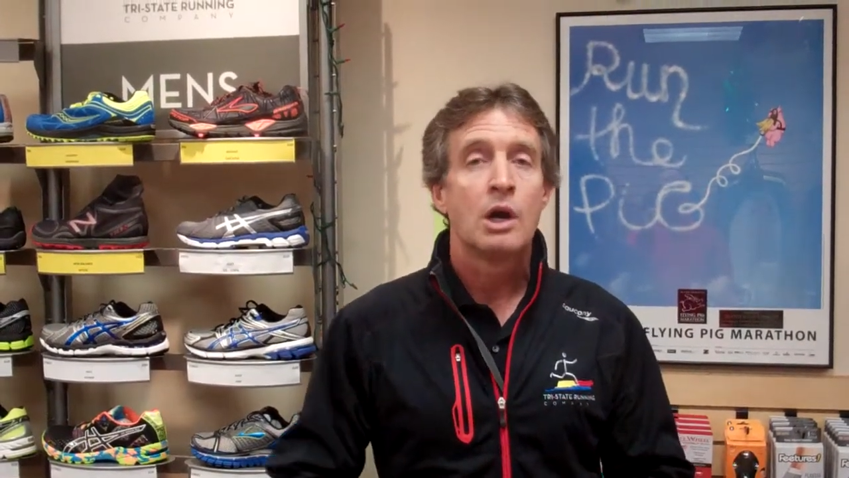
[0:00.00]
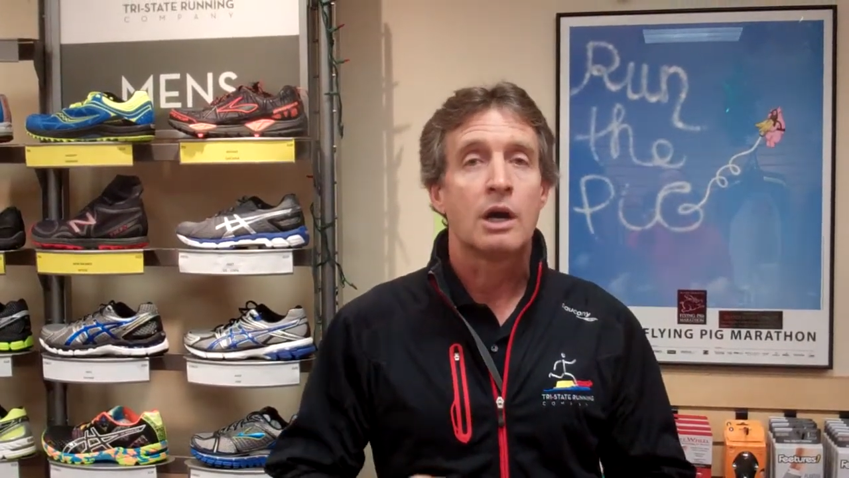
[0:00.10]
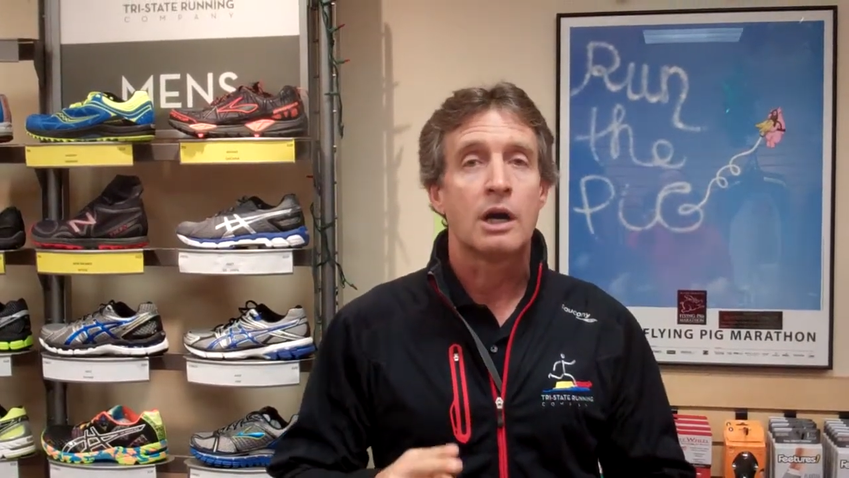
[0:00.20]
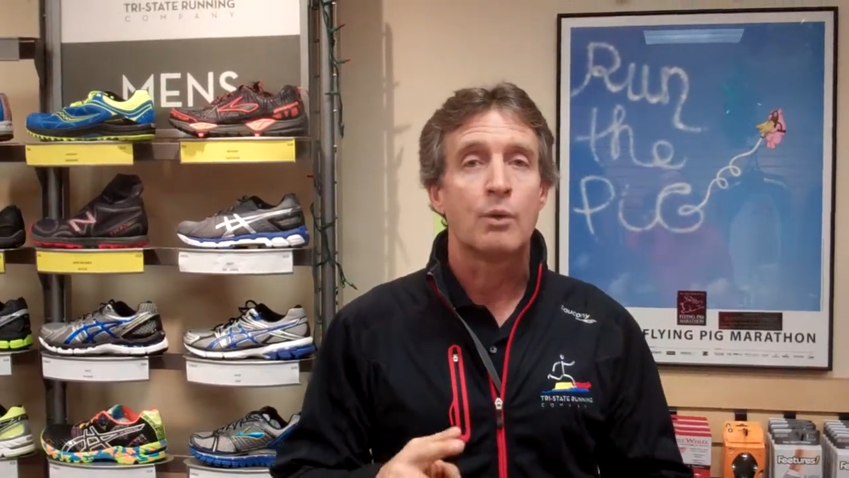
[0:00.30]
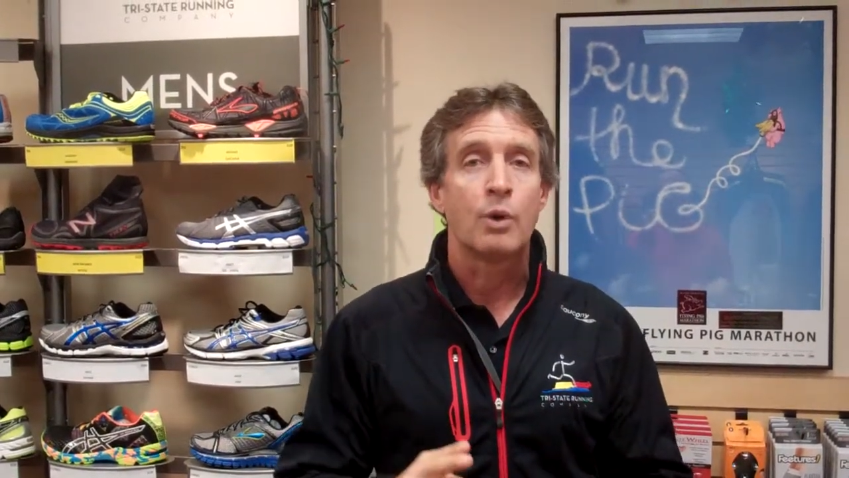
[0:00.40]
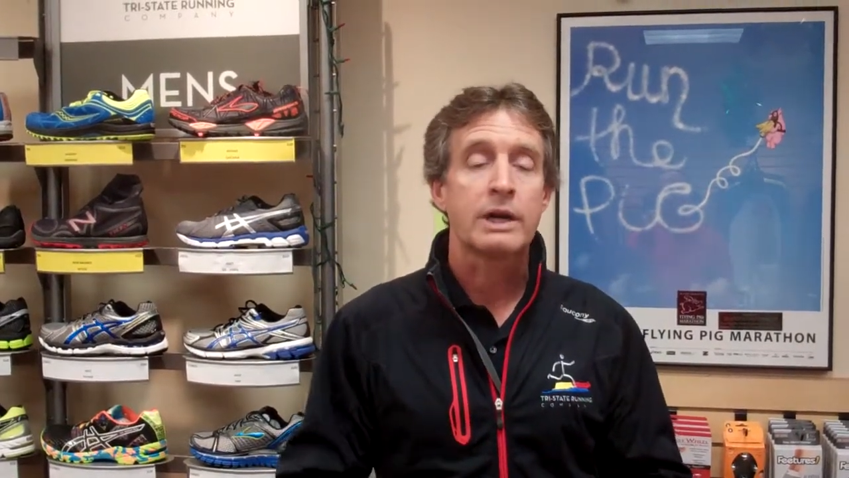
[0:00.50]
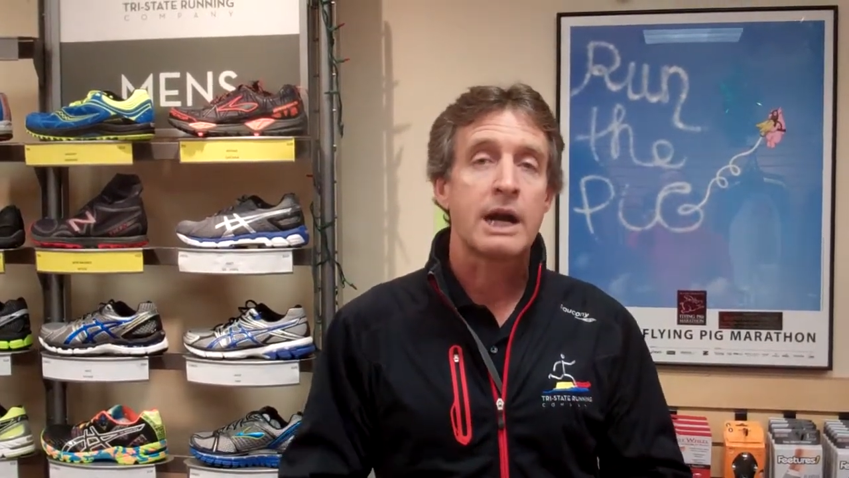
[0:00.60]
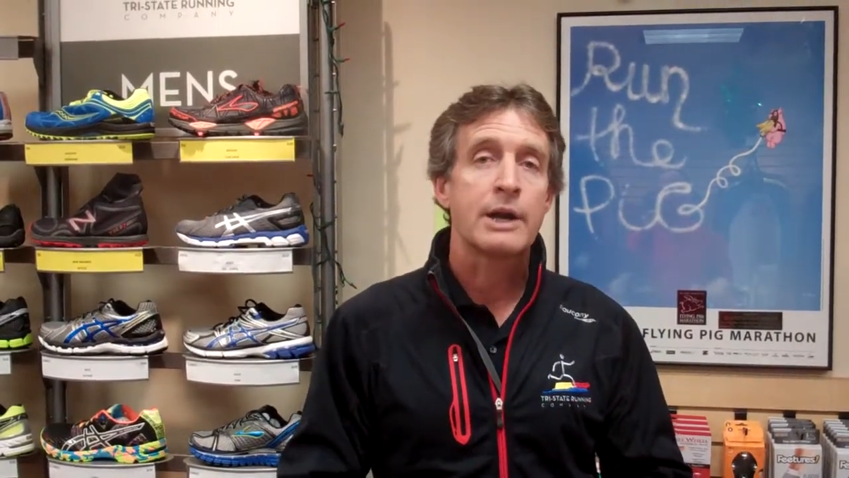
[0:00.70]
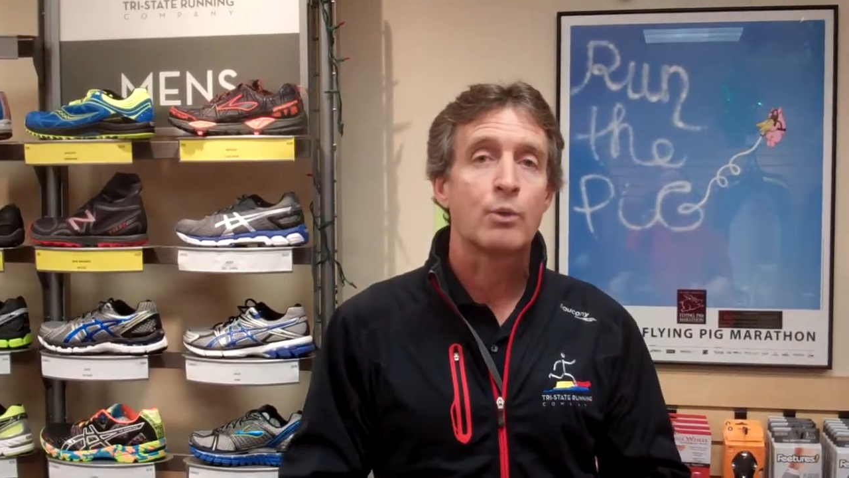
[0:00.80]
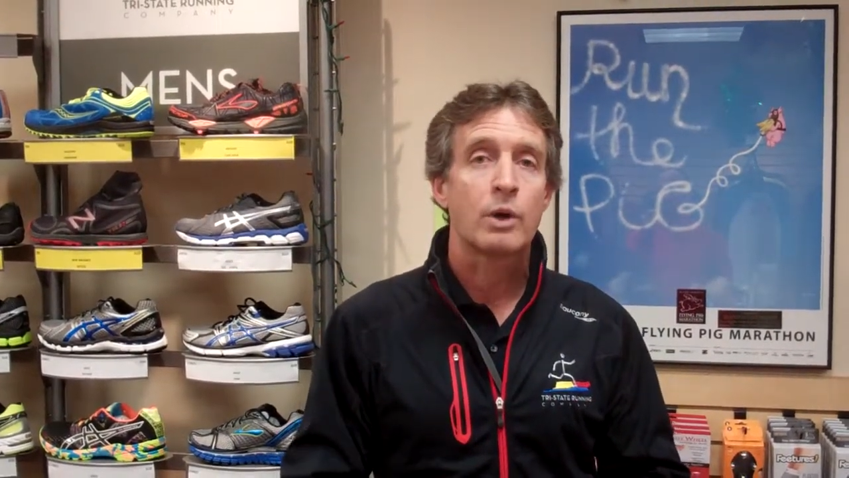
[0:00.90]
what
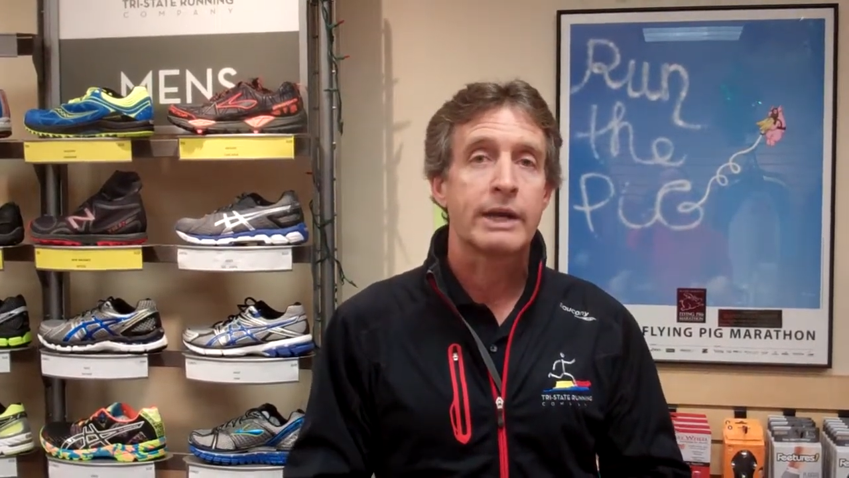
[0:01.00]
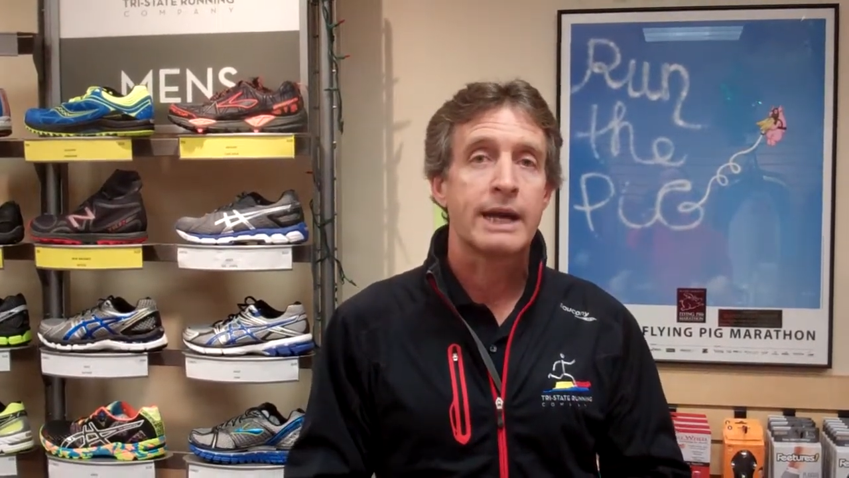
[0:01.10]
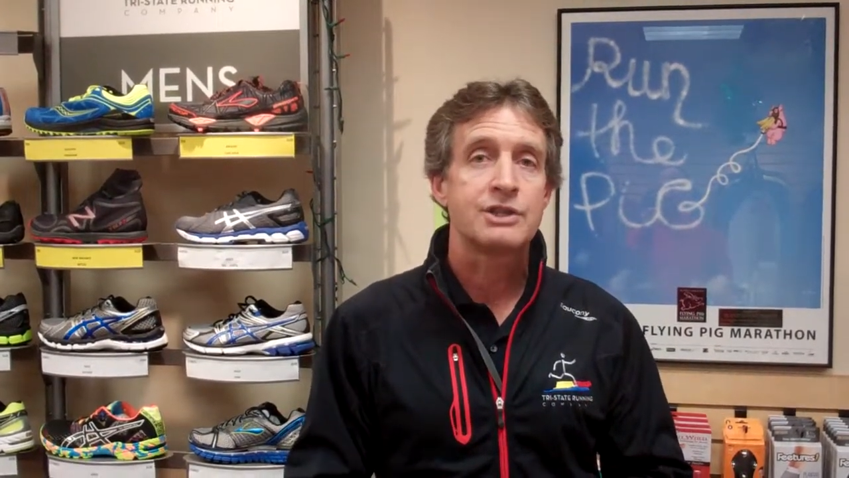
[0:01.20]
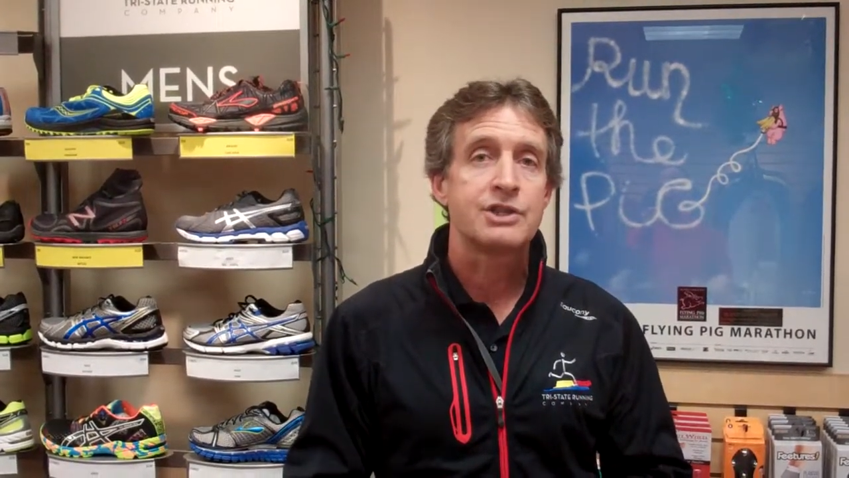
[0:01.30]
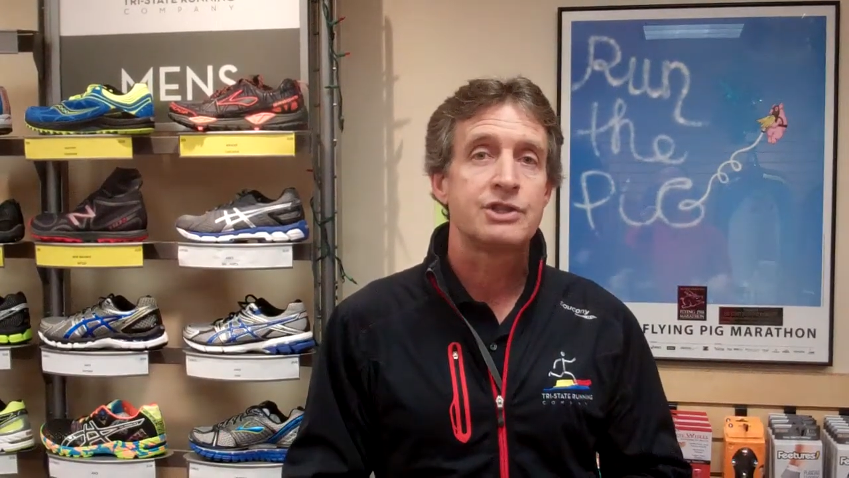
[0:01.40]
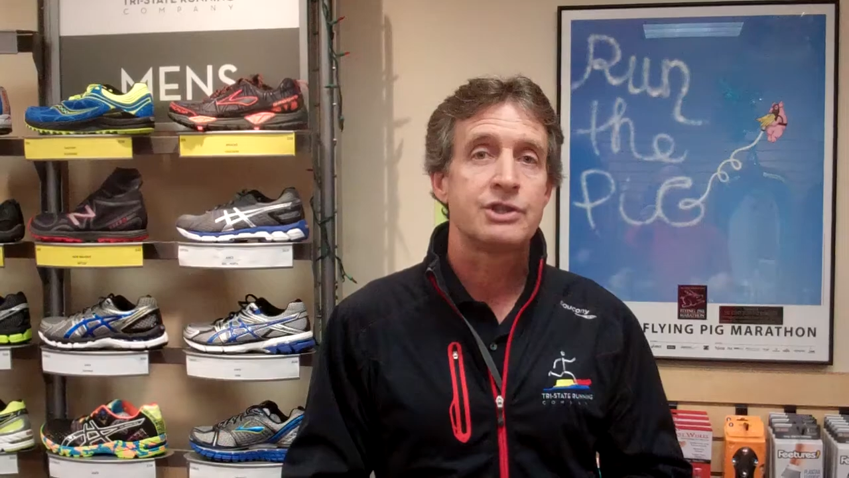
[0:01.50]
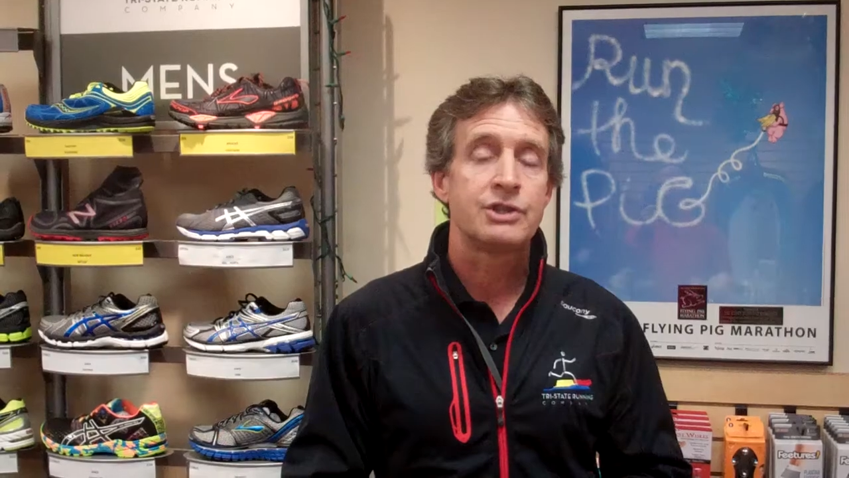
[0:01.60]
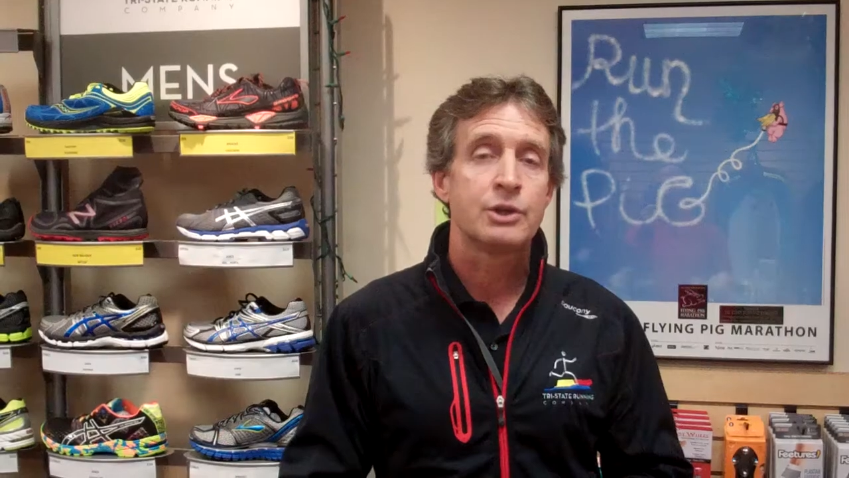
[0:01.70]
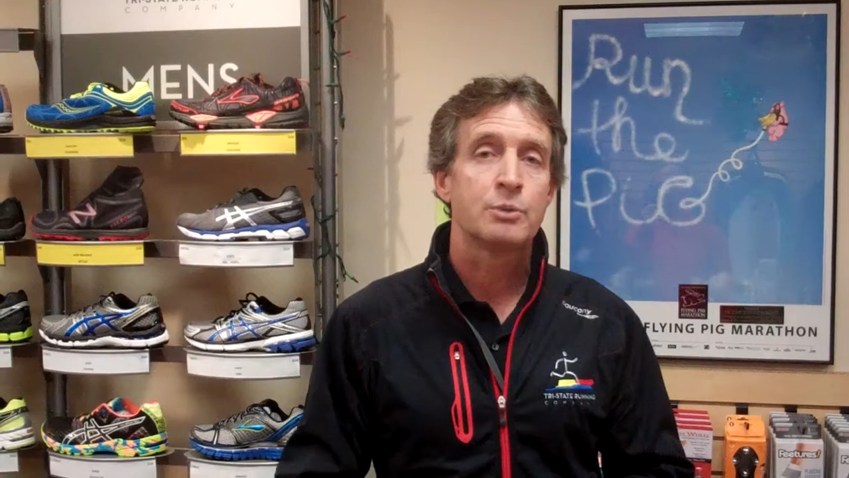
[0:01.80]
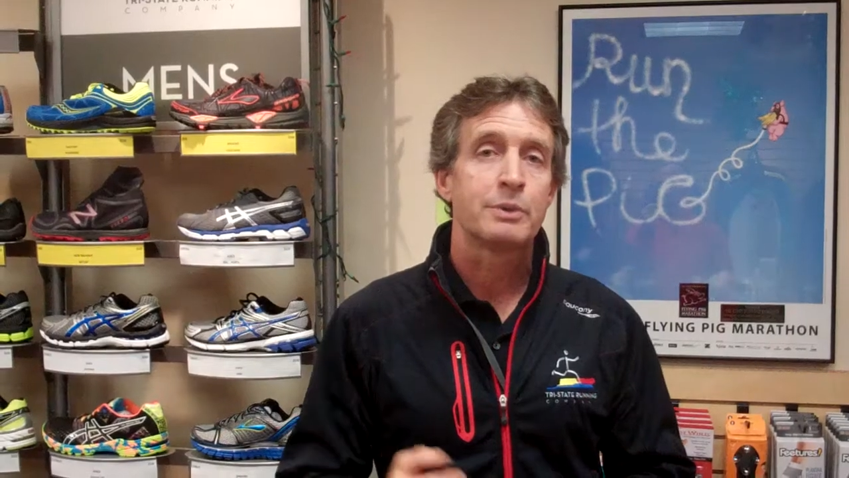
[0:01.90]
kind of workouts you should do,